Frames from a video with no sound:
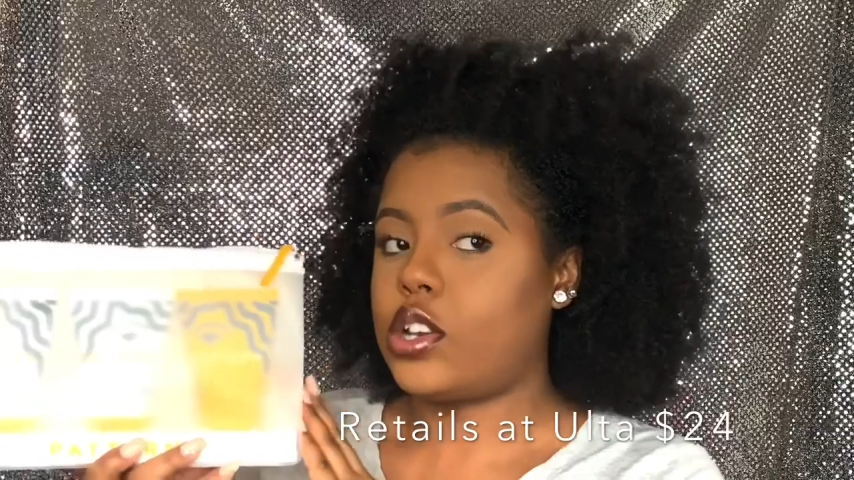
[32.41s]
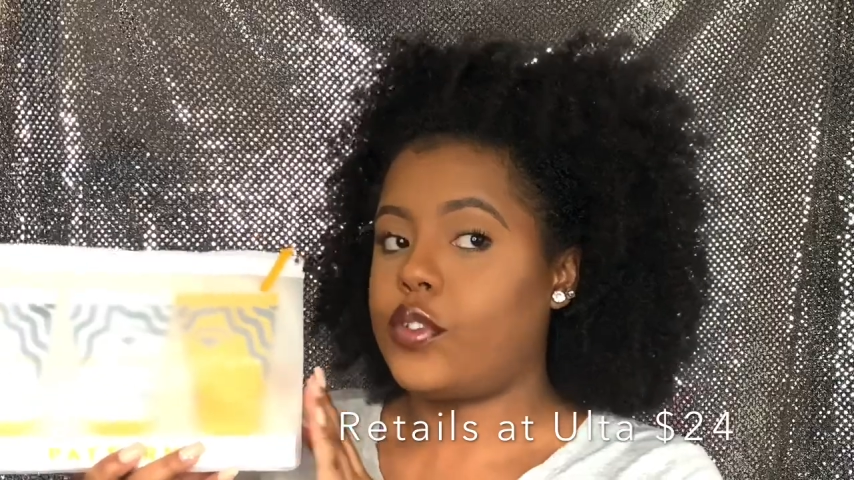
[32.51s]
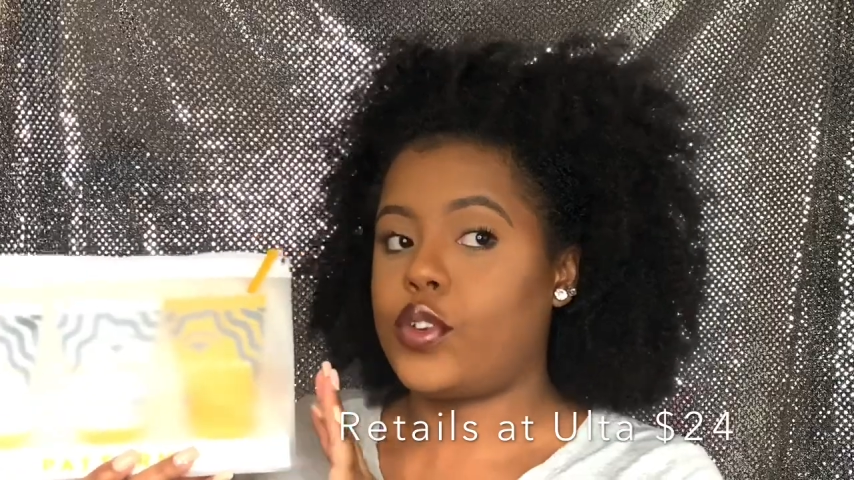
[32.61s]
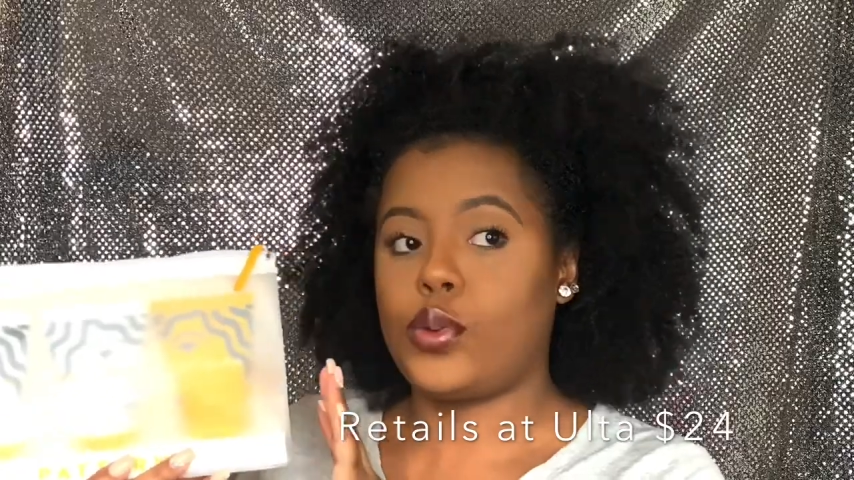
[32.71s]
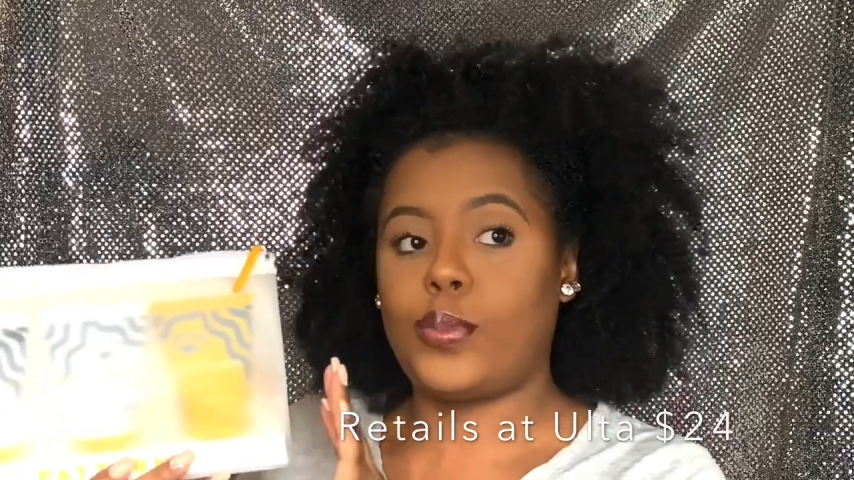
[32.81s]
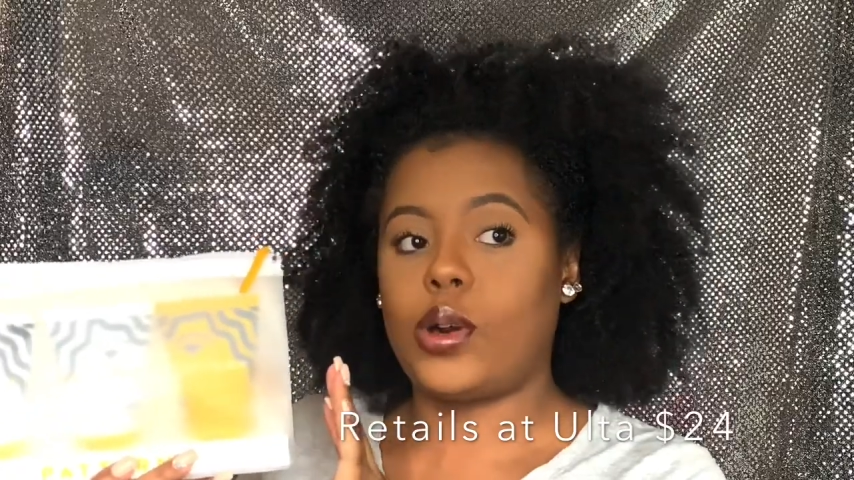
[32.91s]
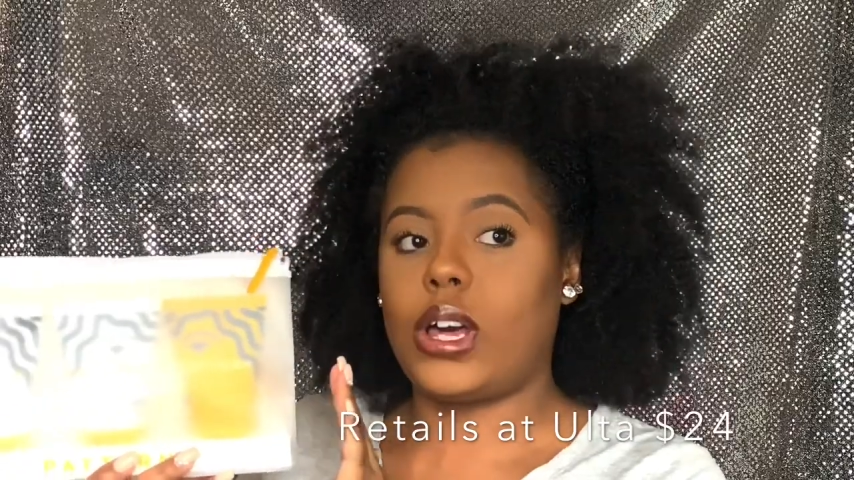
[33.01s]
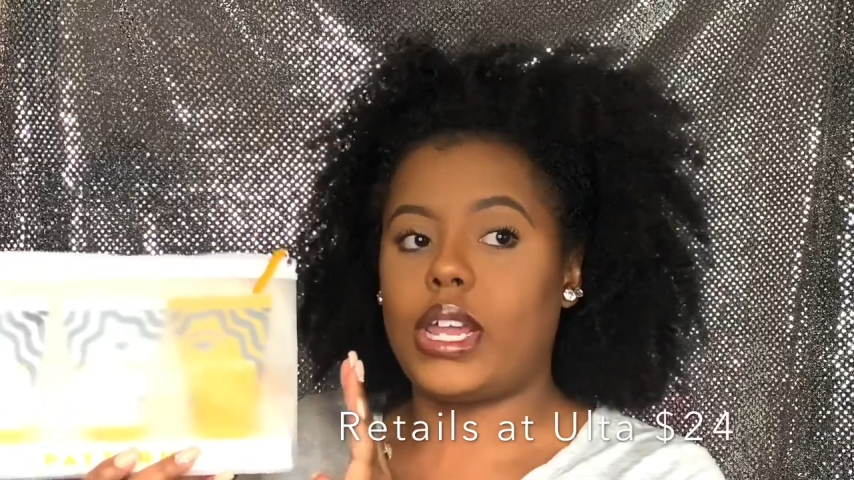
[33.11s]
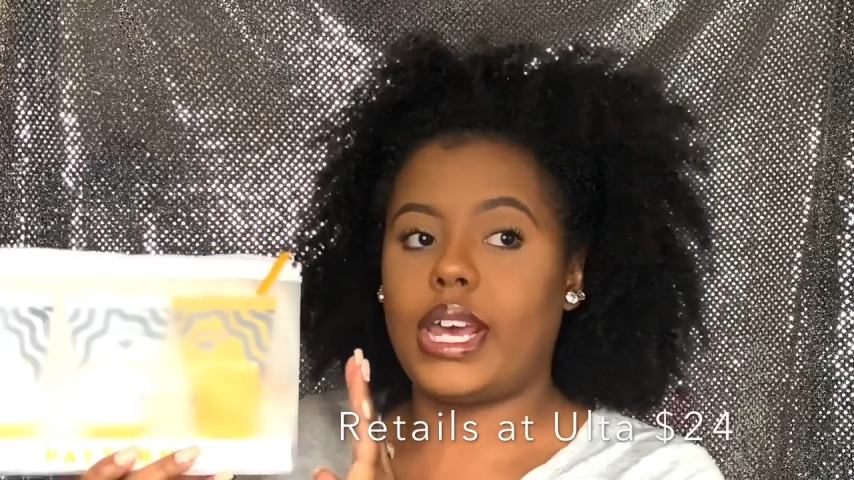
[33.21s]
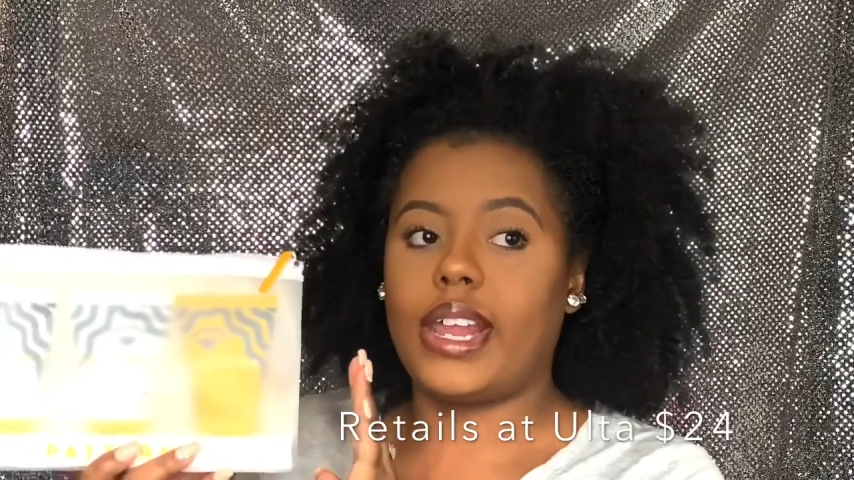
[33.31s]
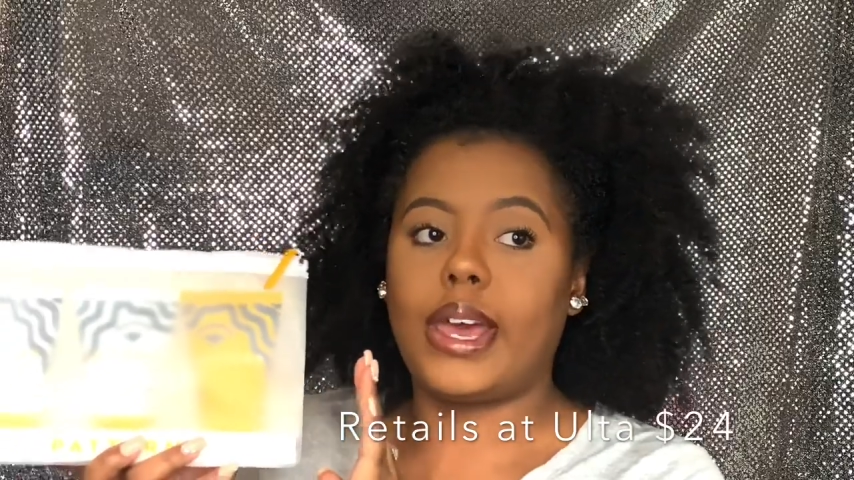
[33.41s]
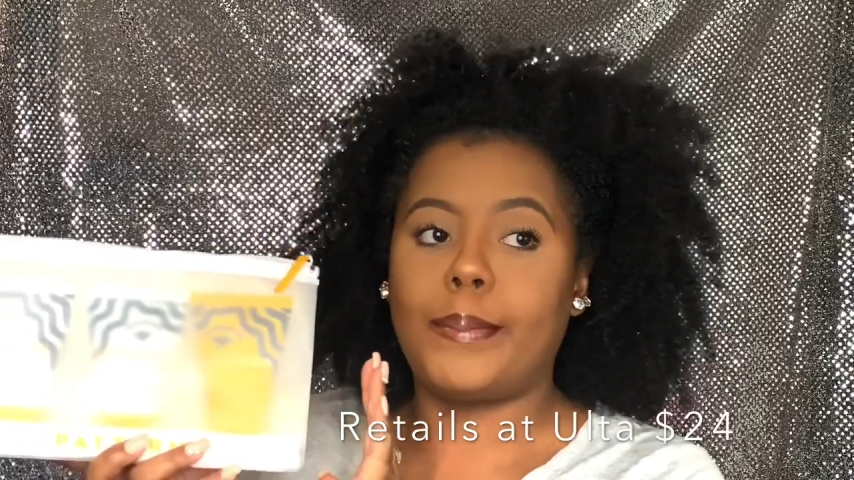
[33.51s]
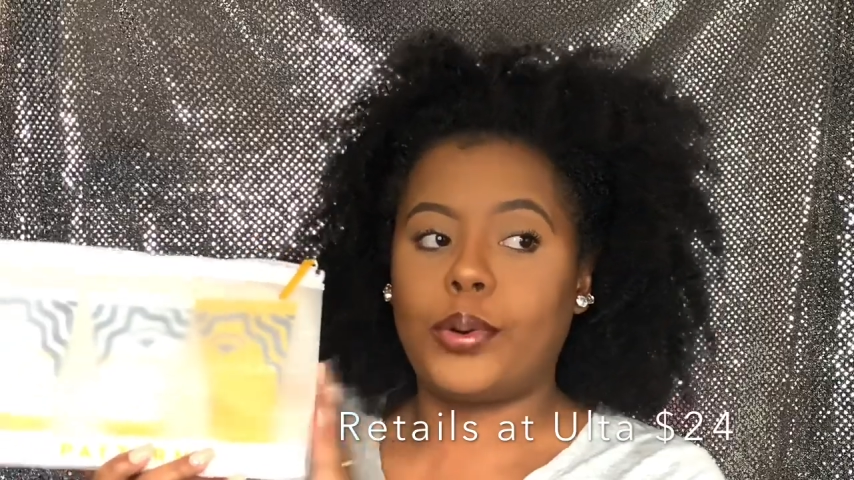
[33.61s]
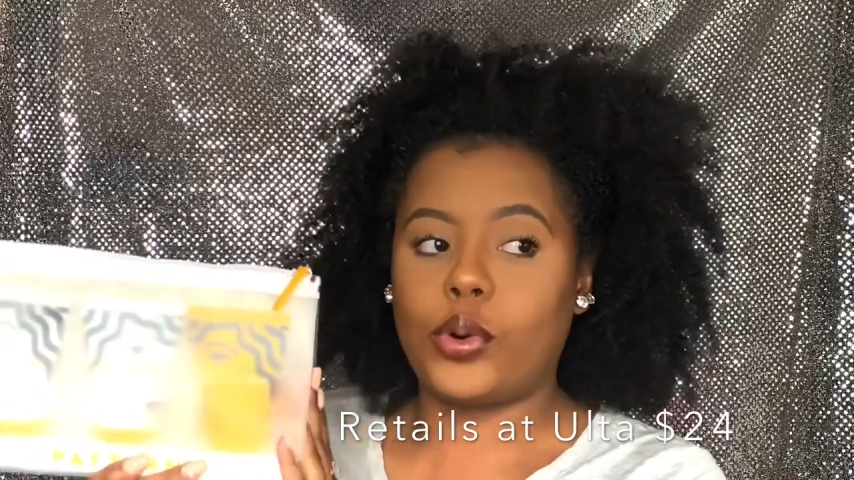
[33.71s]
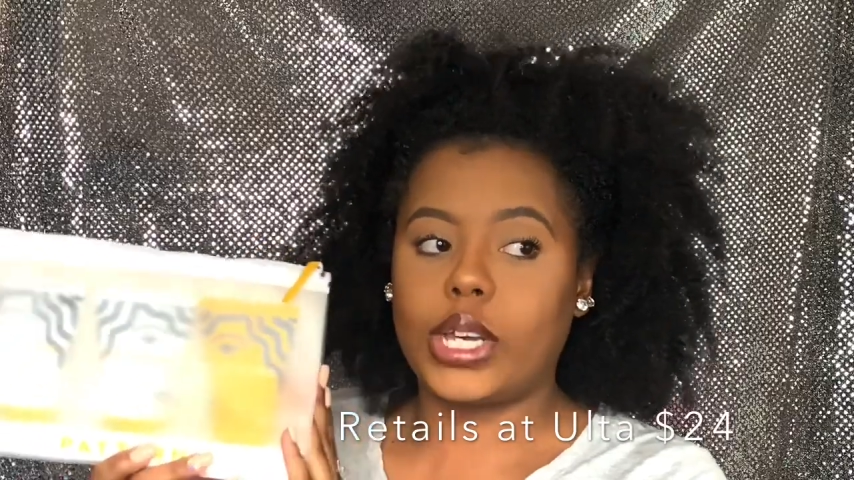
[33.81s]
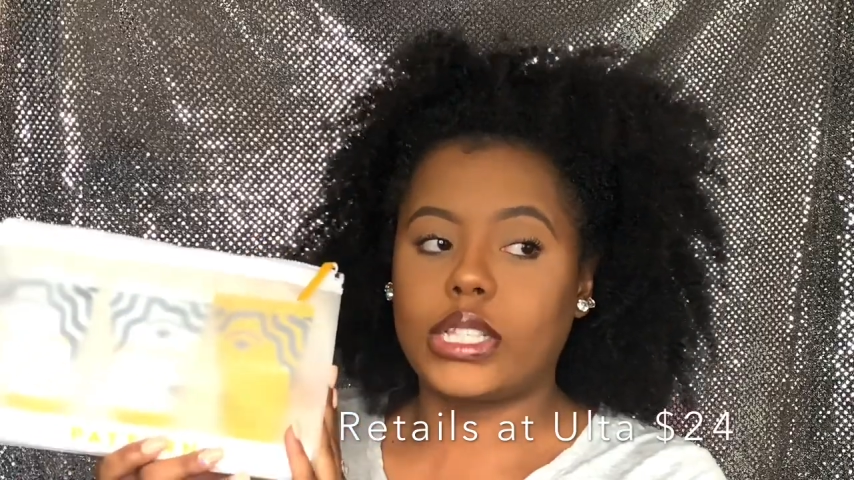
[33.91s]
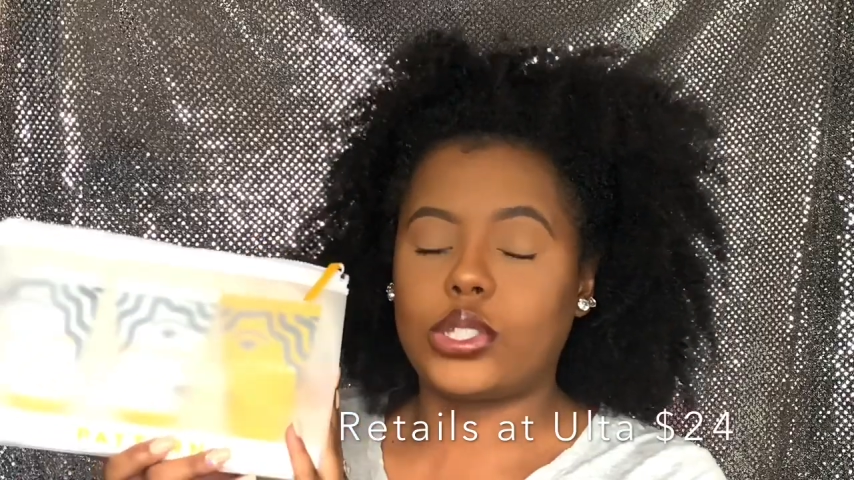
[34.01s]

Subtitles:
off coupon and I had points,